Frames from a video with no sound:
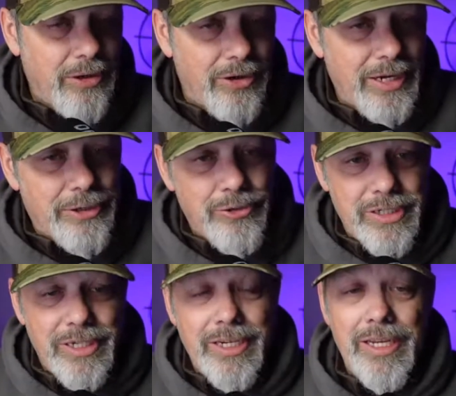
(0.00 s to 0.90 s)
are
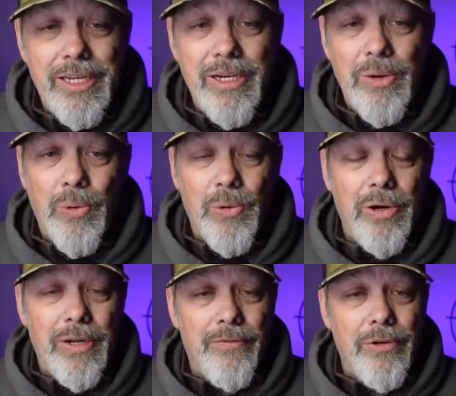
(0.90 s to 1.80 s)
interested in,
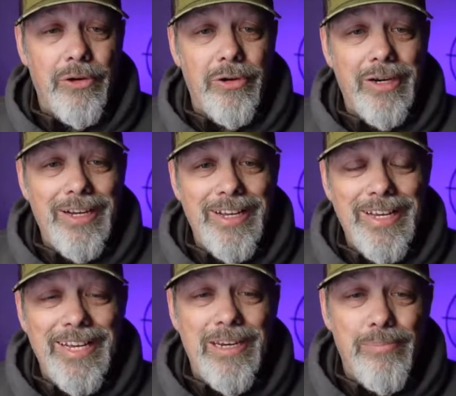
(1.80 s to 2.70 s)
or if you're
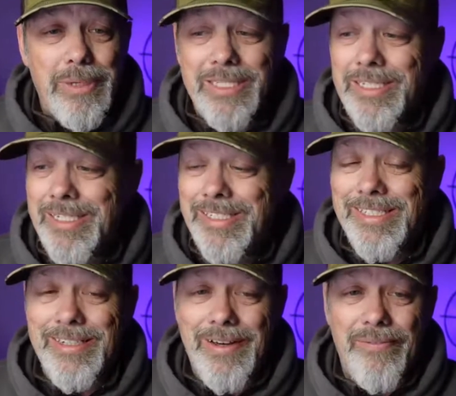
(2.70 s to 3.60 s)
in
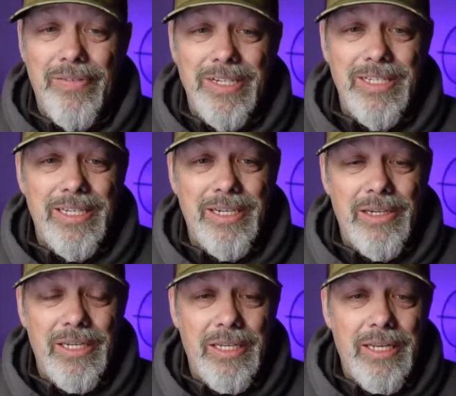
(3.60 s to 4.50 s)
business,
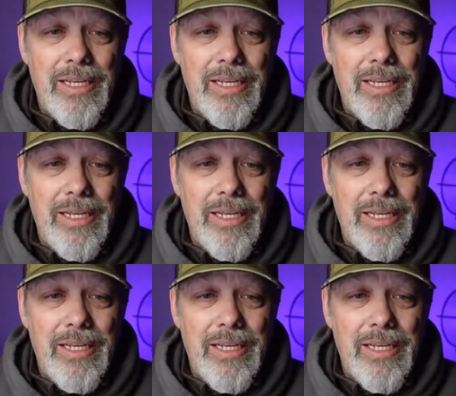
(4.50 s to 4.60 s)
obviously